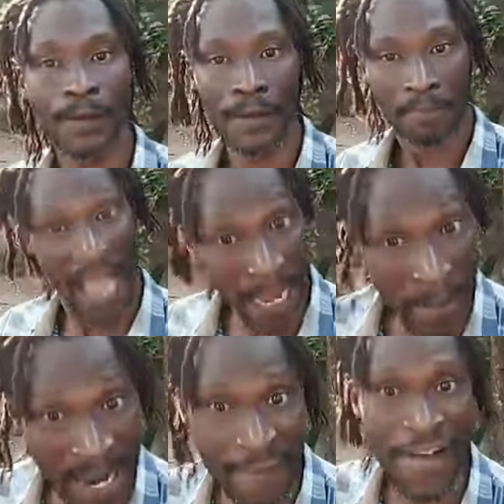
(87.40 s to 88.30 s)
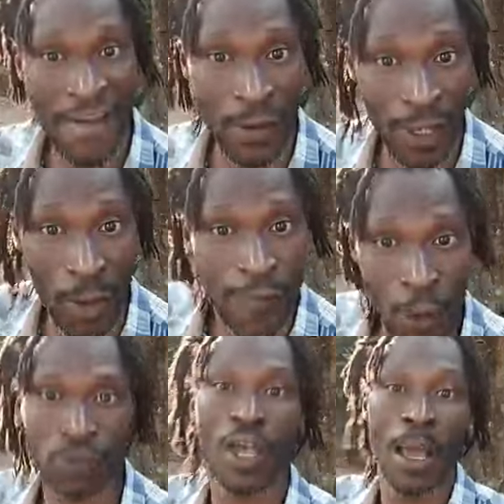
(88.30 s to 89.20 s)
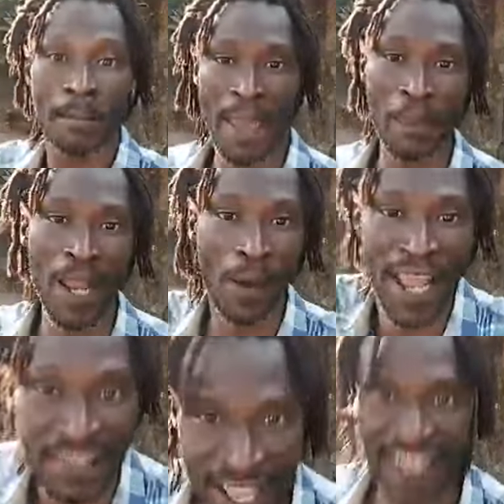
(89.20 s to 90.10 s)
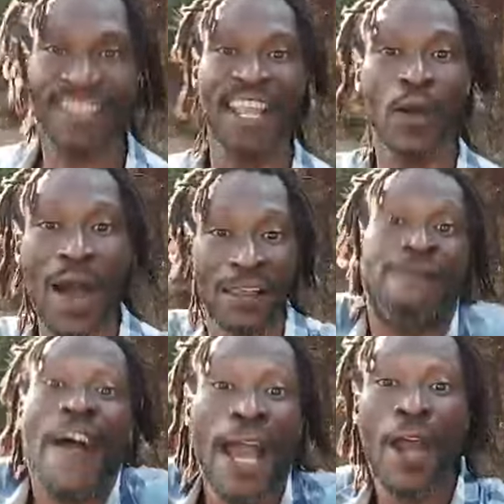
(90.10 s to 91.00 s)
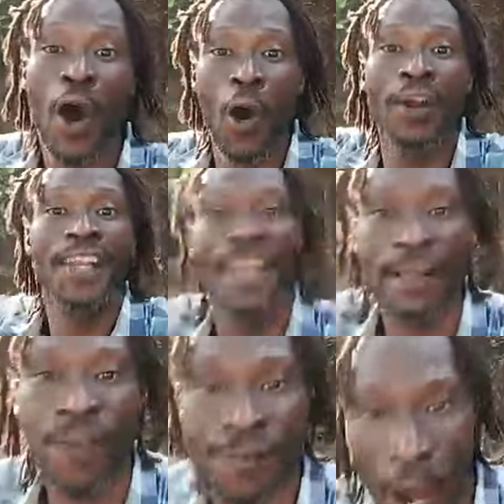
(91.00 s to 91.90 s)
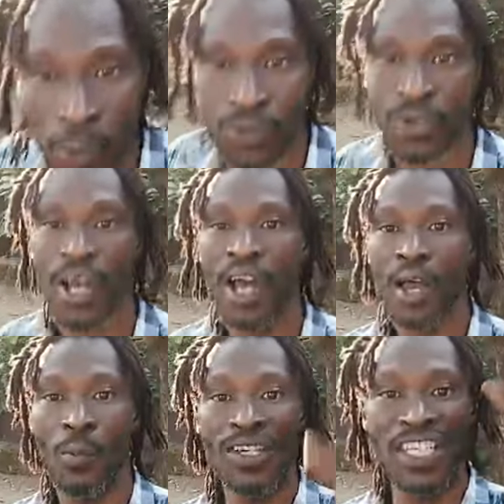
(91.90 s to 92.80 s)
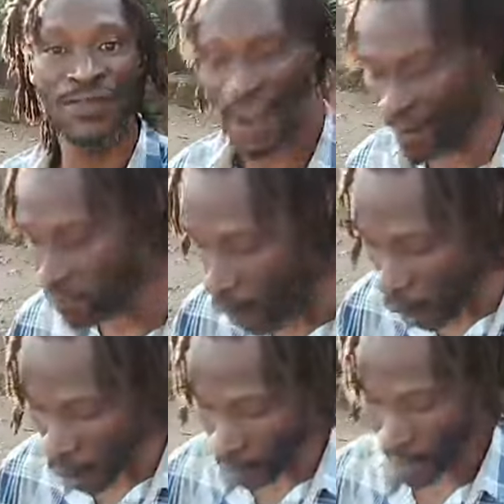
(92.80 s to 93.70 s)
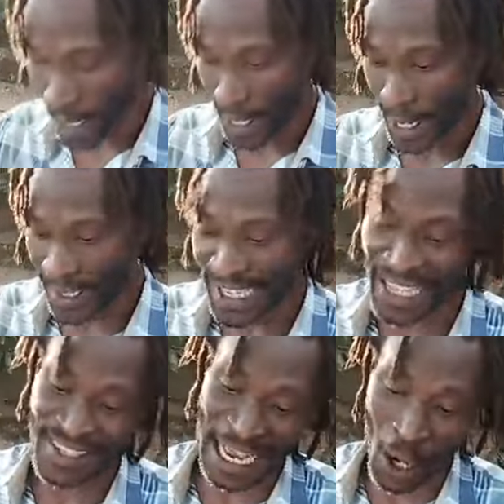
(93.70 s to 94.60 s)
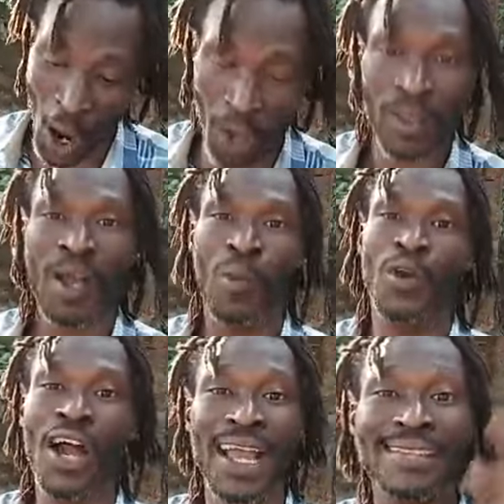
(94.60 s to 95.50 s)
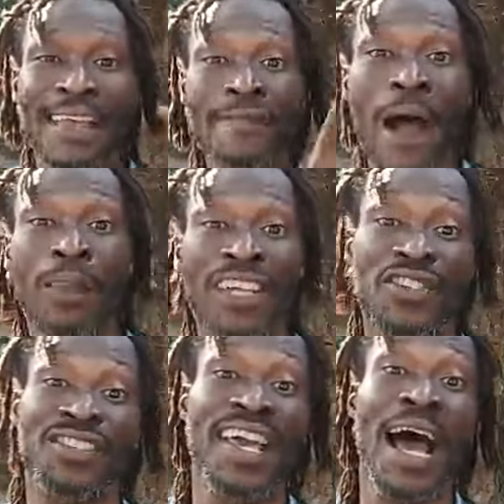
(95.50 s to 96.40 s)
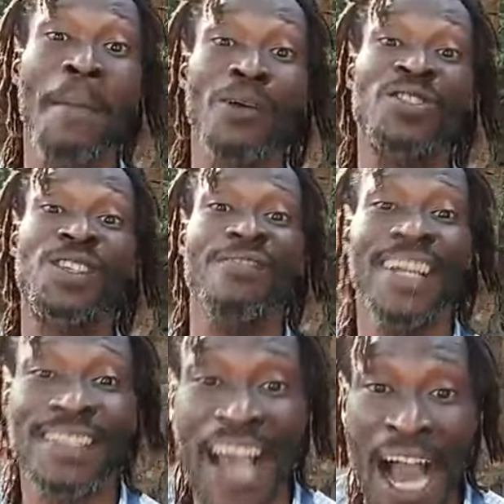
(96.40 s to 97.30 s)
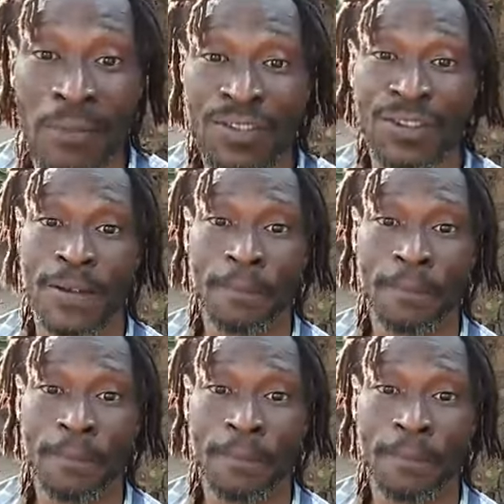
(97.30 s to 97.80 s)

Maybe not 500 votes. People over not think say they qualify or needed for votes, which is very wrong. Inside Salone, we don't get same violations there about three times.